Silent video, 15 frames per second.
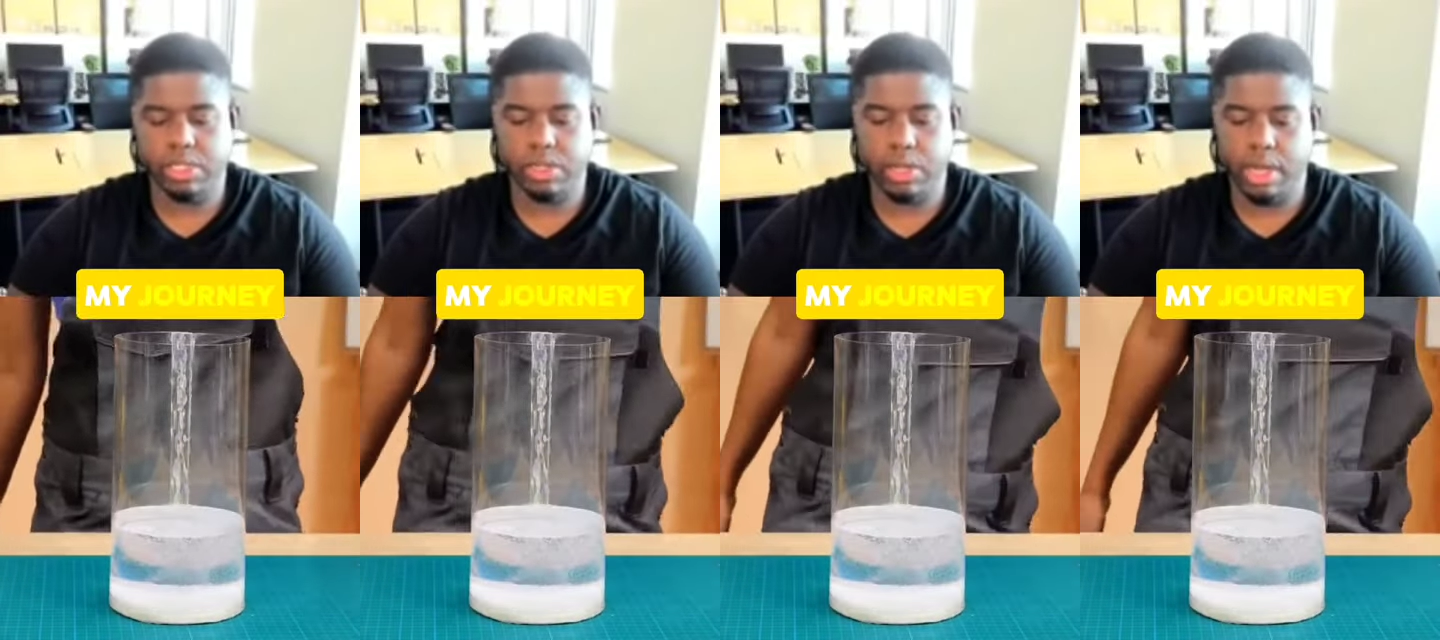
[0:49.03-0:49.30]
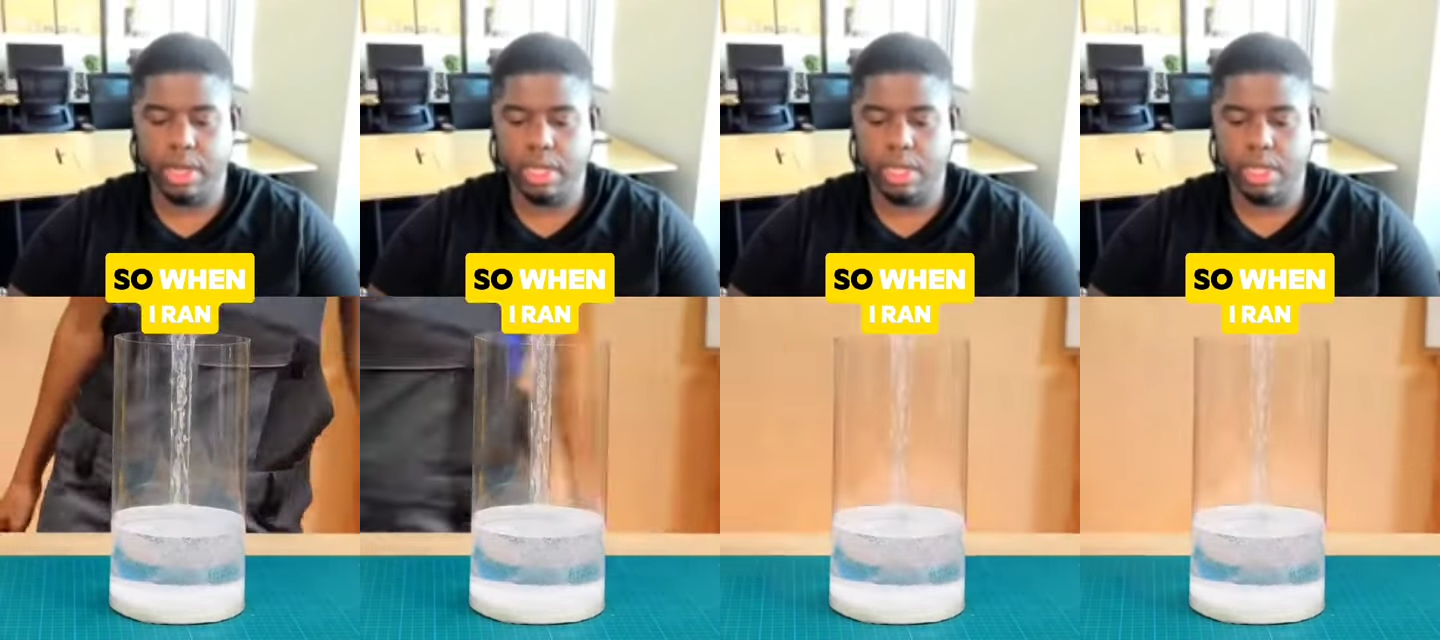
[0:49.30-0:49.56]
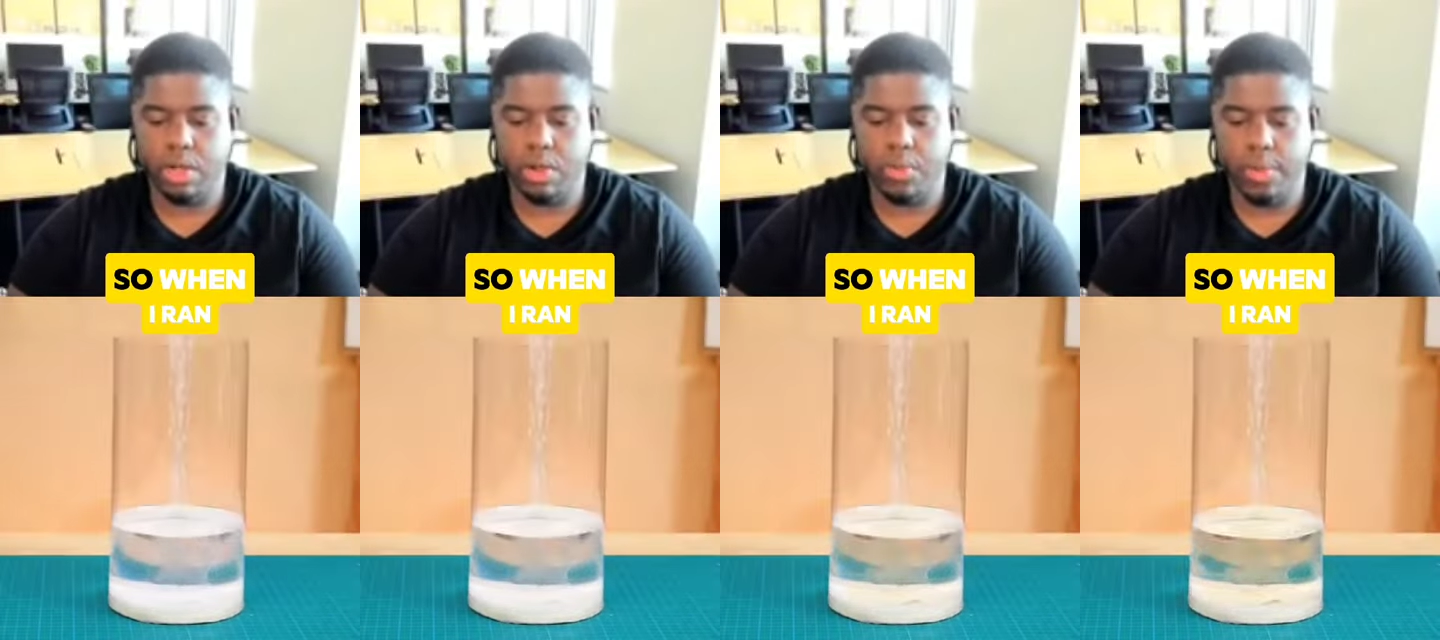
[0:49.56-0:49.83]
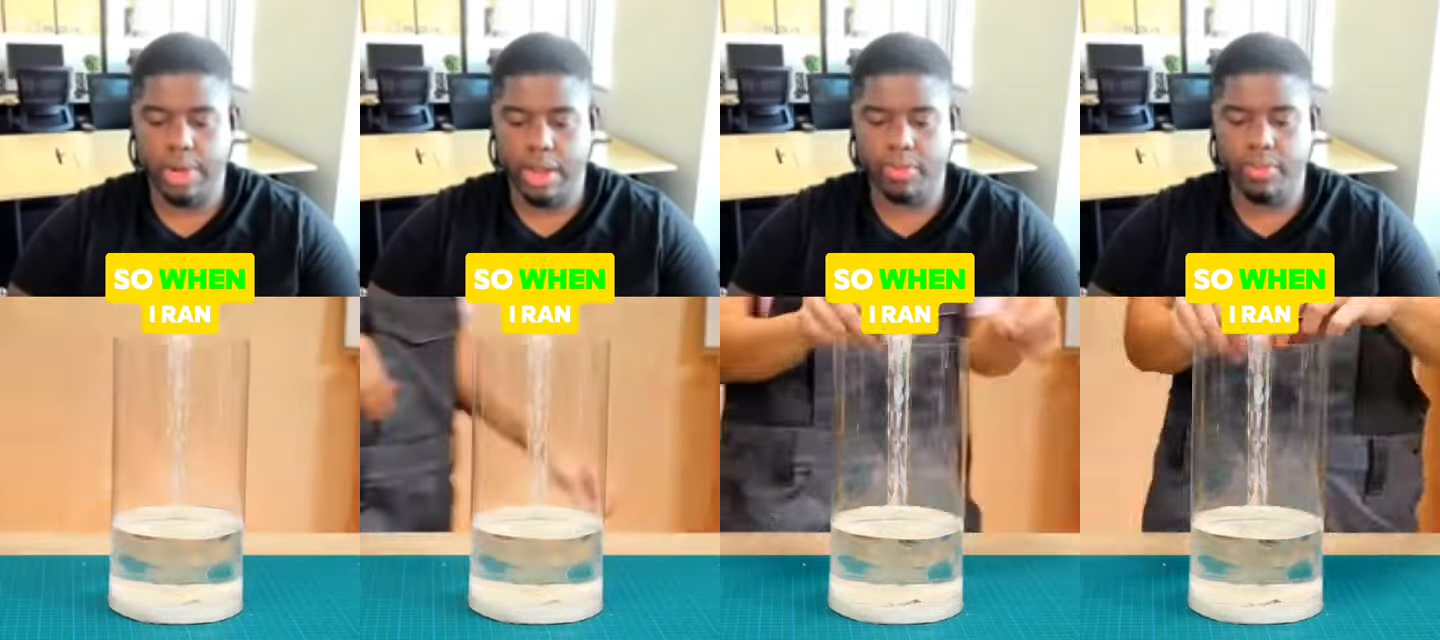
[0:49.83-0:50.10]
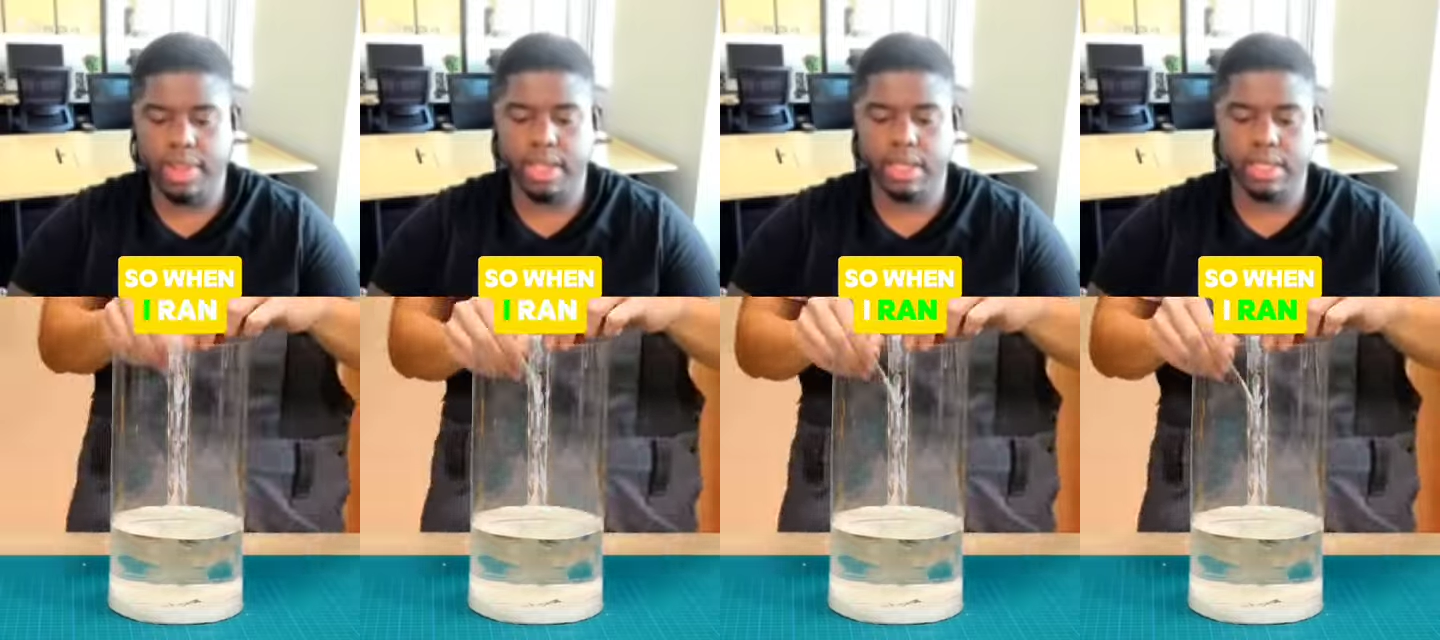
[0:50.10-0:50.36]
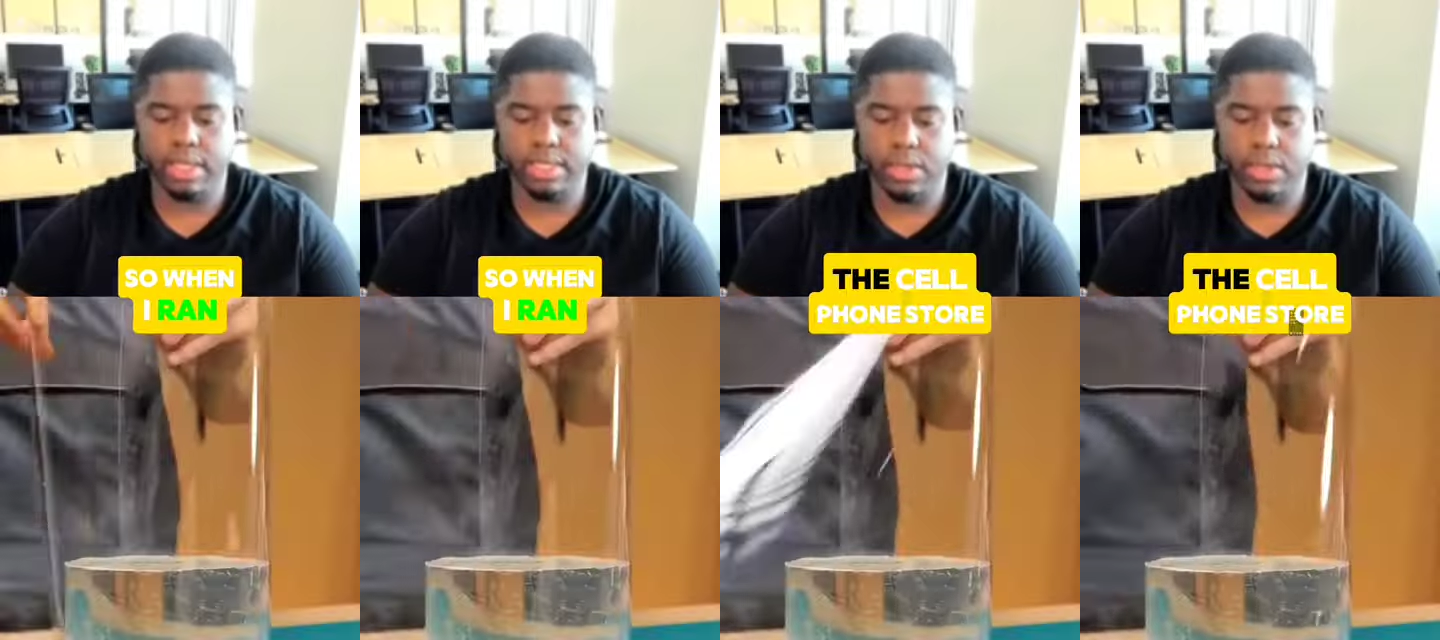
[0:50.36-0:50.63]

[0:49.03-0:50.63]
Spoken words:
so when I ran the